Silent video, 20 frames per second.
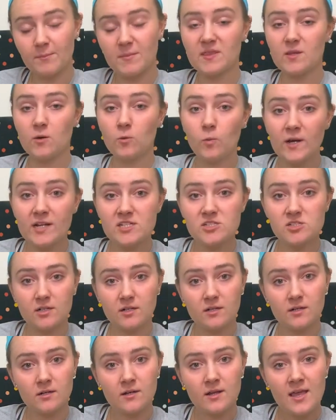in the
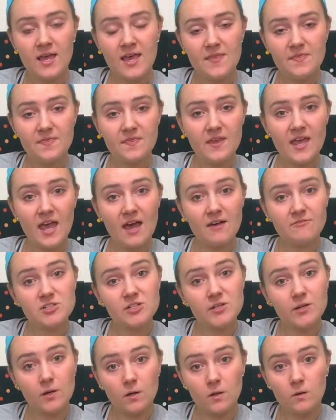winter they have to
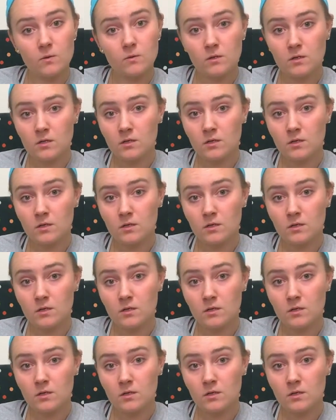go